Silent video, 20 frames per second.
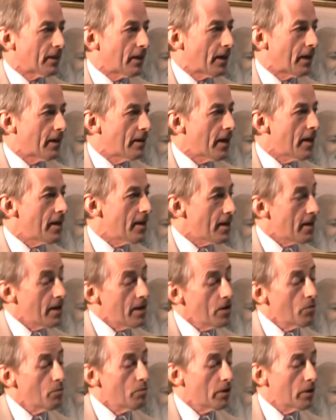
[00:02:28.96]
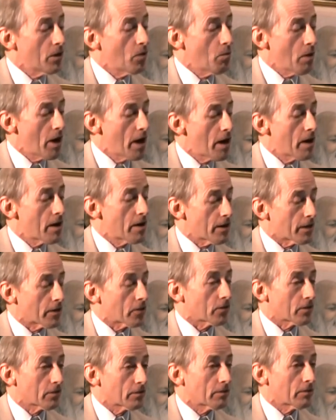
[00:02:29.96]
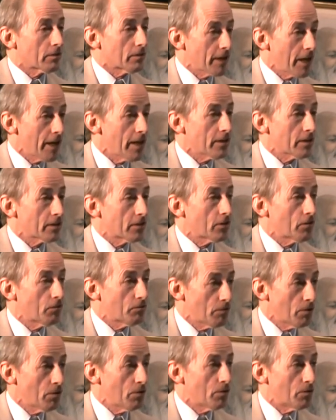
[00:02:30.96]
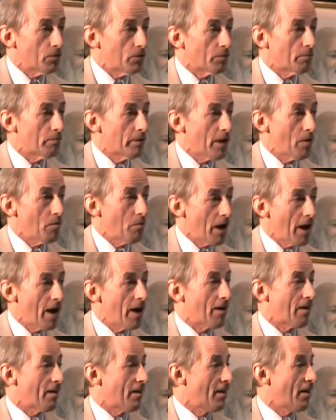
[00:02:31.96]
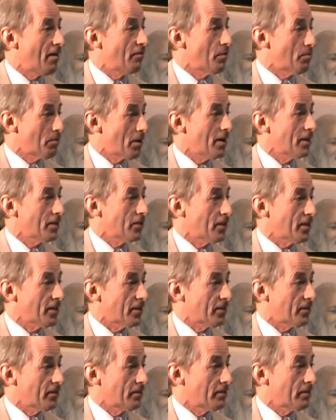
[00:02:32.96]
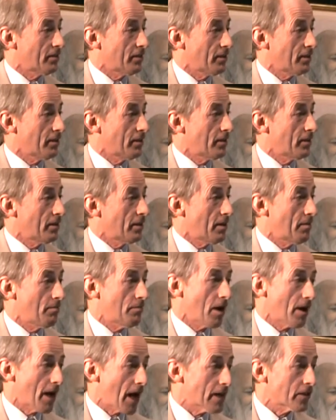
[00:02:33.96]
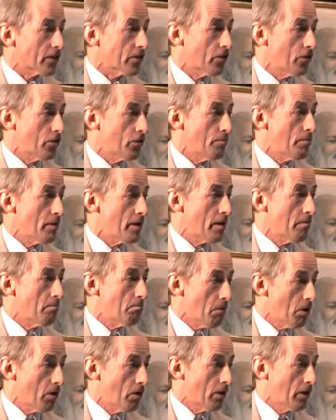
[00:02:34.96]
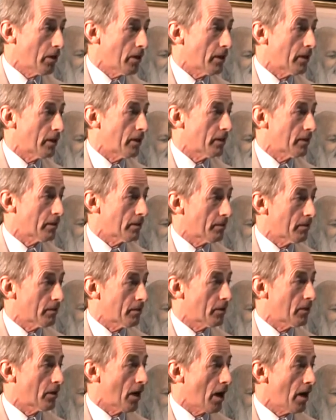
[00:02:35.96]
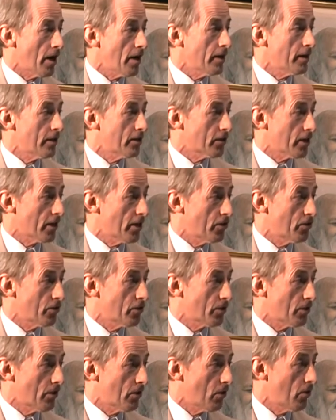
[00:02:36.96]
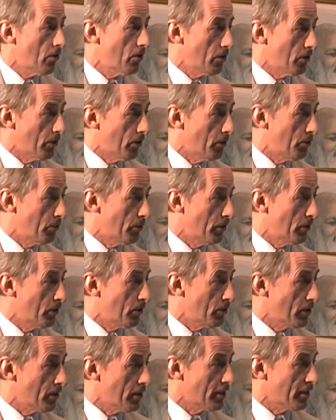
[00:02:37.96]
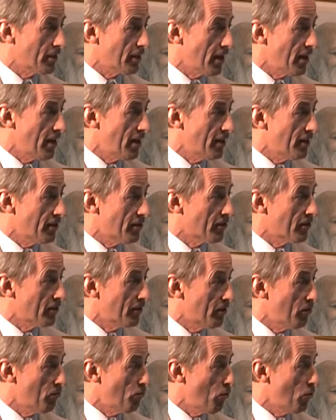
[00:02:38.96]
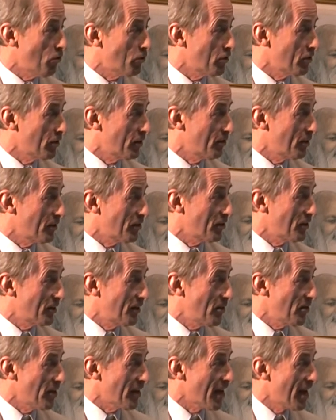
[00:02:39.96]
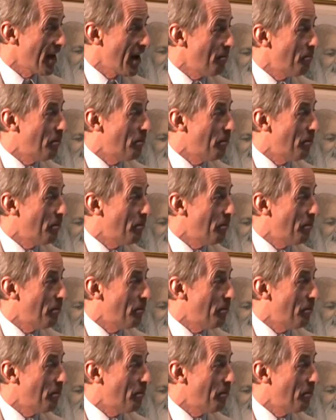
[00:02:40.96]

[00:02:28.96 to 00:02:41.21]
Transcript: And then eat with awareness. Taste the food, be aware of the process. I'm not asking you to be a monk and hide inside your hood with total silence and devotion to what you're doing.